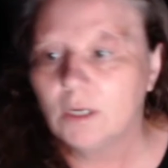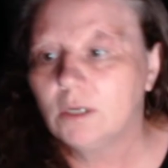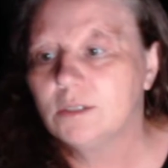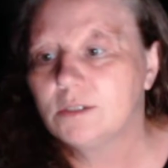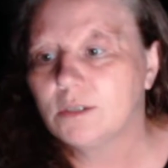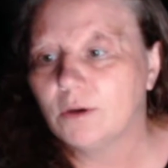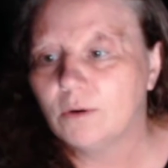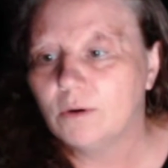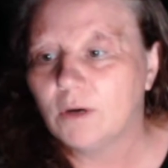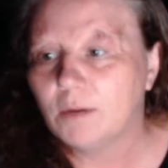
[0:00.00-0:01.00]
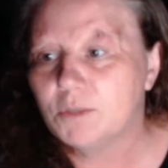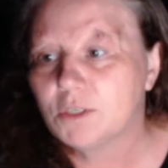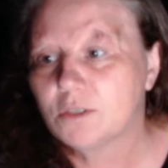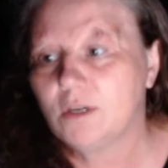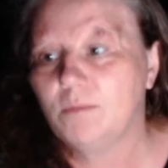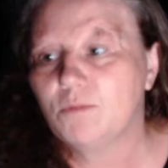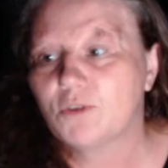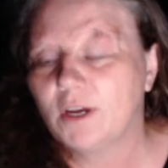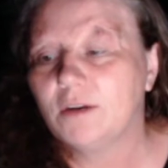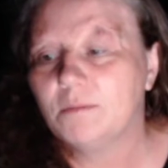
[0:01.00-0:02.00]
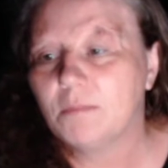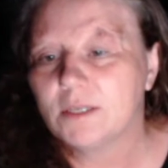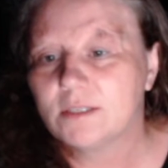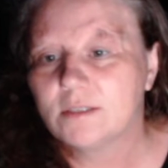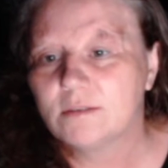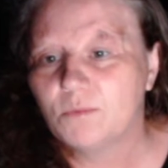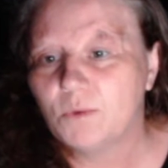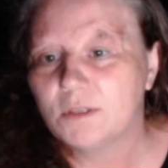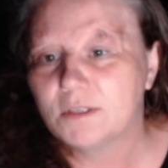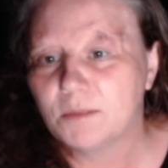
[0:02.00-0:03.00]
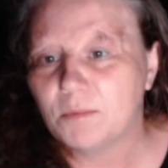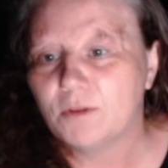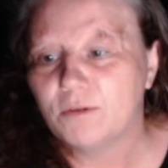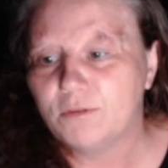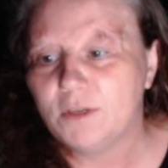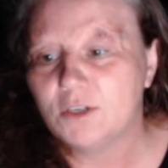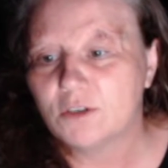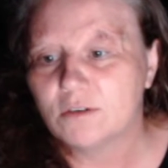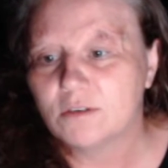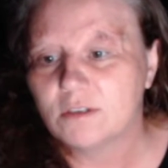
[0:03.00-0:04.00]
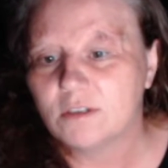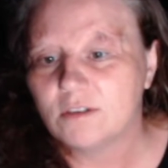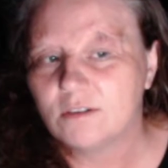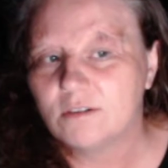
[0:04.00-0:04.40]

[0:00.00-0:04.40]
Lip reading: So I'm trying to mess with some of the features to